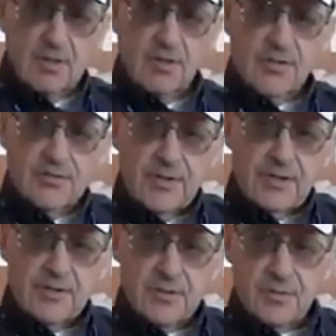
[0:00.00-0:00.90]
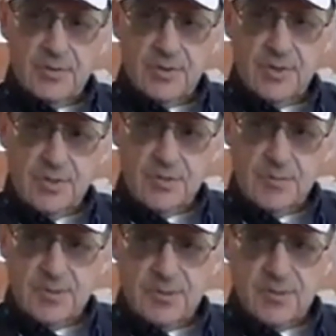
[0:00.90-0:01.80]
Las Vegas, which is his
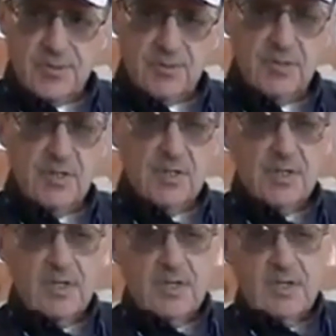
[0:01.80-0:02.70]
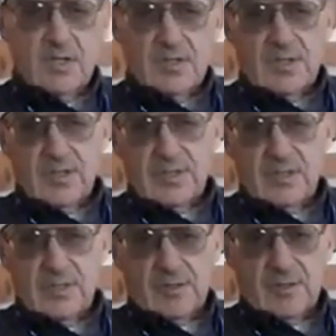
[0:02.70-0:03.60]
business, and said,
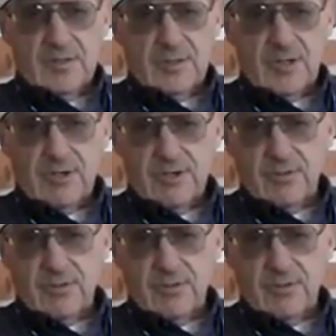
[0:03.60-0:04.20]
Jerry,